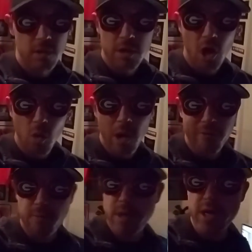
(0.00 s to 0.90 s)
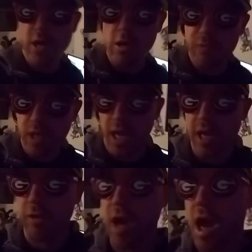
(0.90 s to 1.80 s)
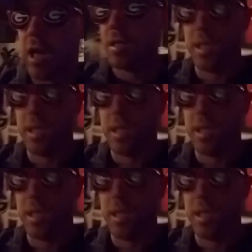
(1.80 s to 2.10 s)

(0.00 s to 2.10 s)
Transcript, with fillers: No way for me to know if he can or not